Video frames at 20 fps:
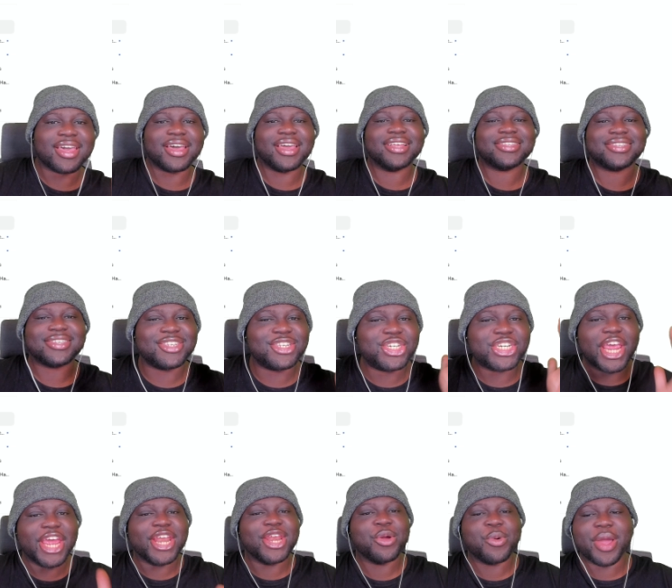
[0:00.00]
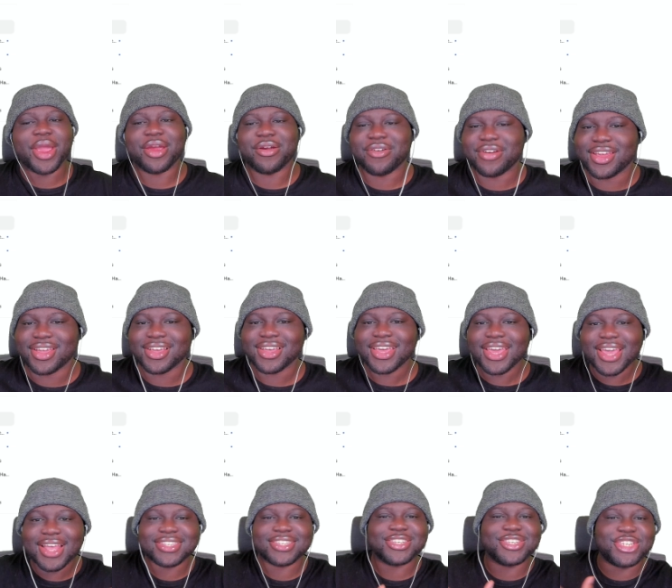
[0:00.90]
It's January.
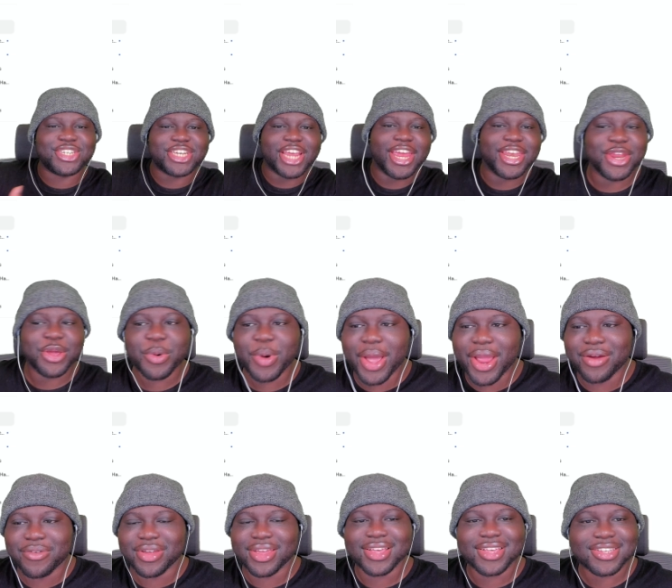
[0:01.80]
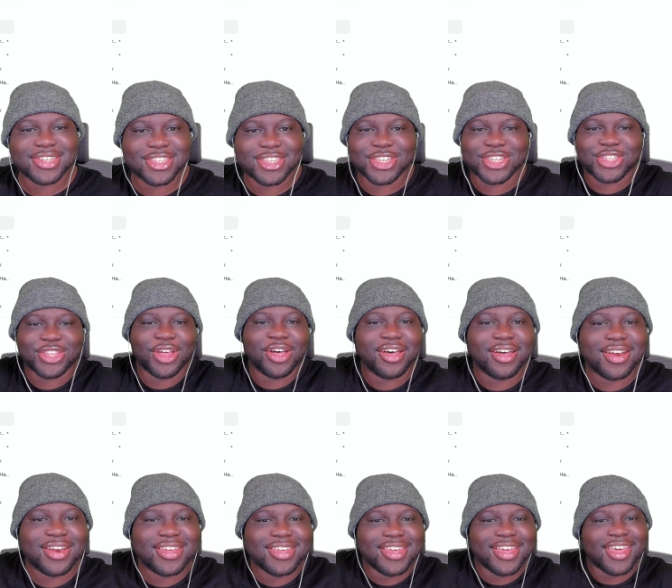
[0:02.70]
It's the start of
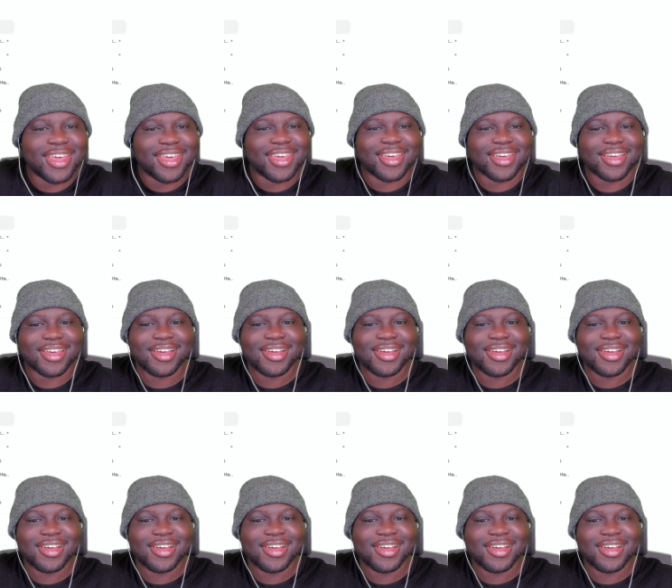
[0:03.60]
the year.